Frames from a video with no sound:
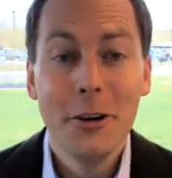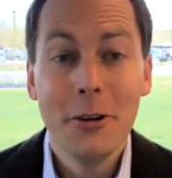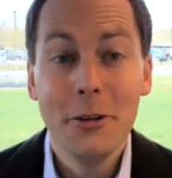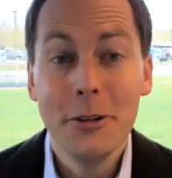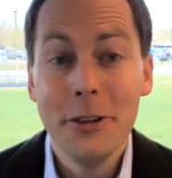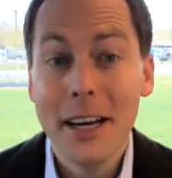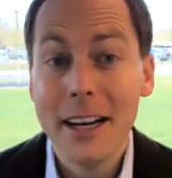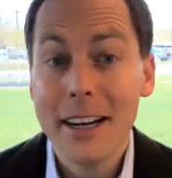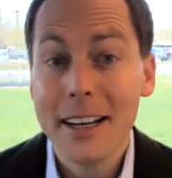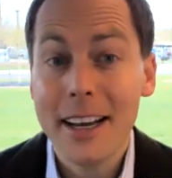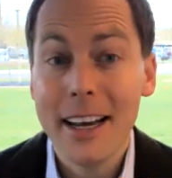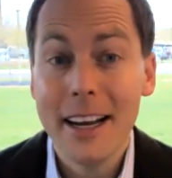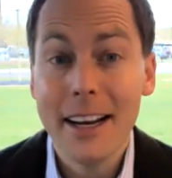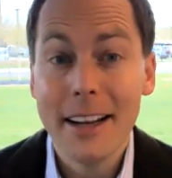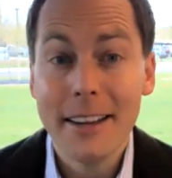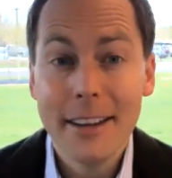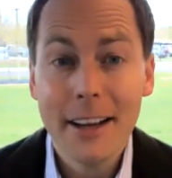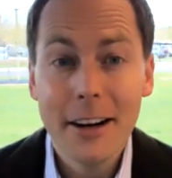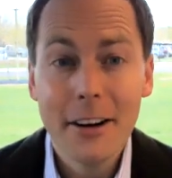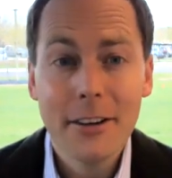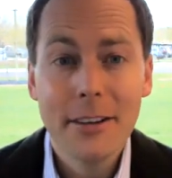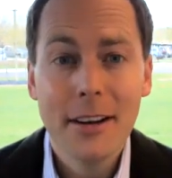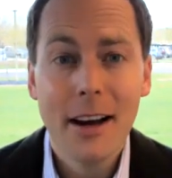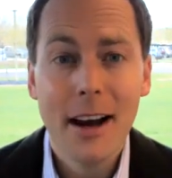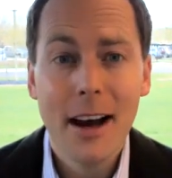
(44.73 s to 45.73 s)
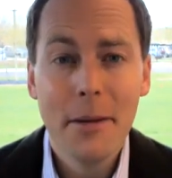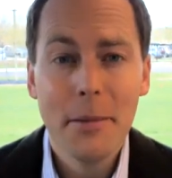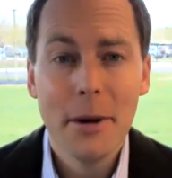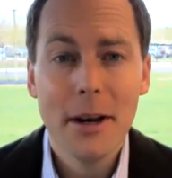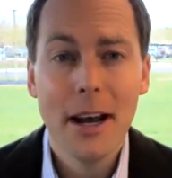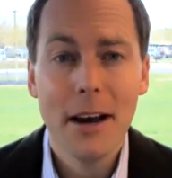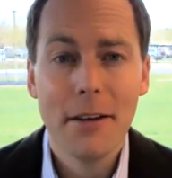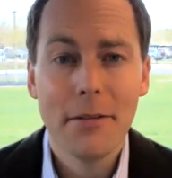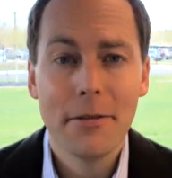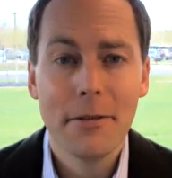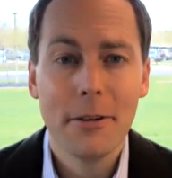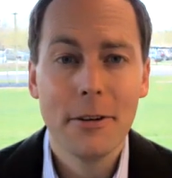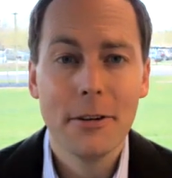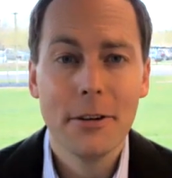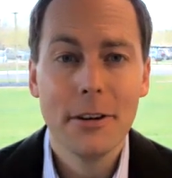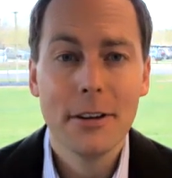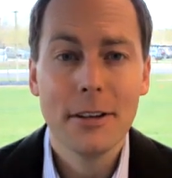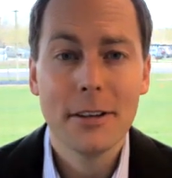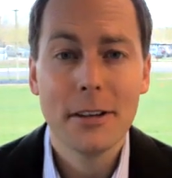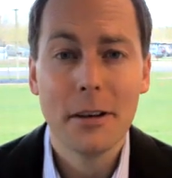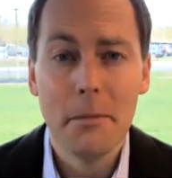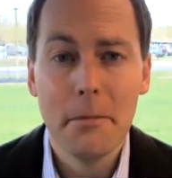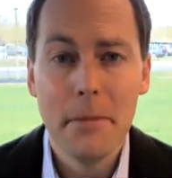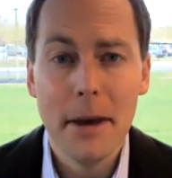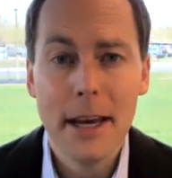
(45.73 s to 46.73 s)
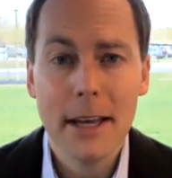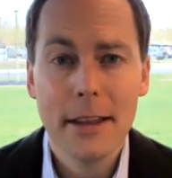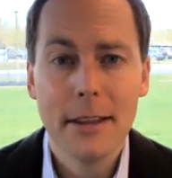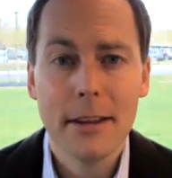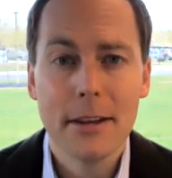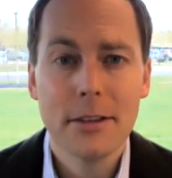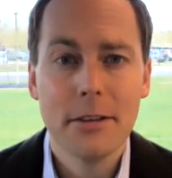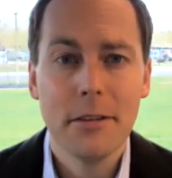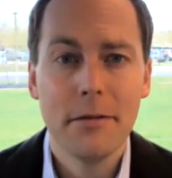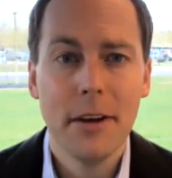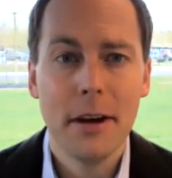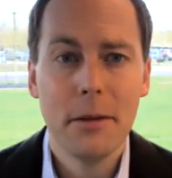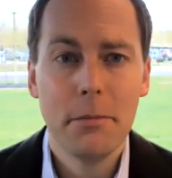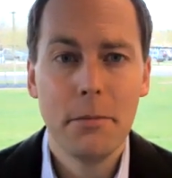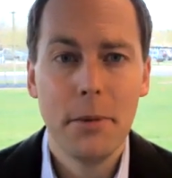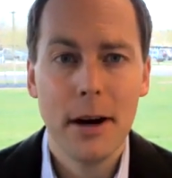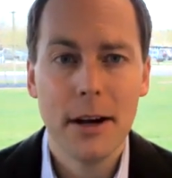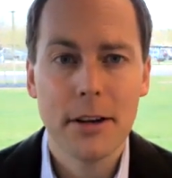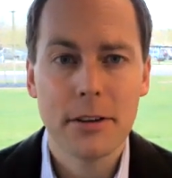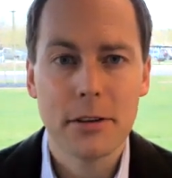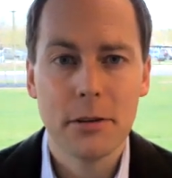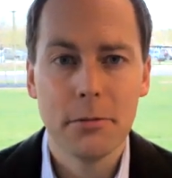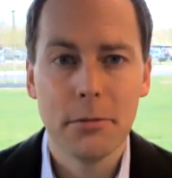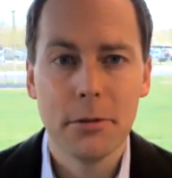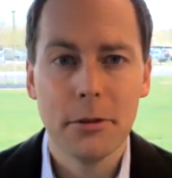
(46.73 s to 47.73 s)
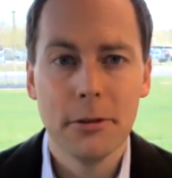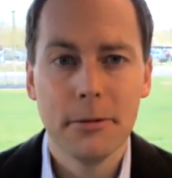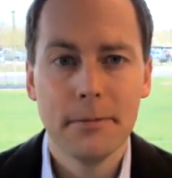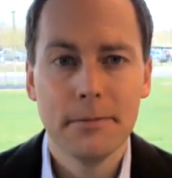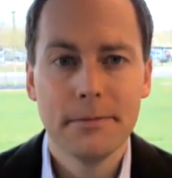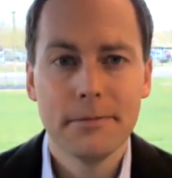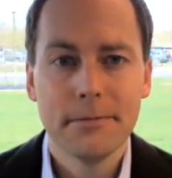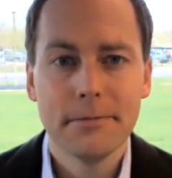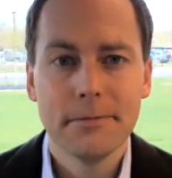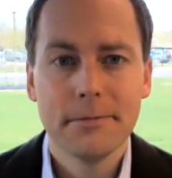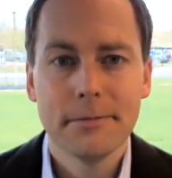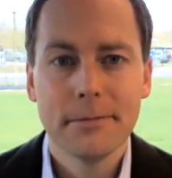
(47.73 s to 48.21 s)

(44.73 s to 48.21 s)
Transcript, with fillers: who dedicated their time and effort to make this event possible.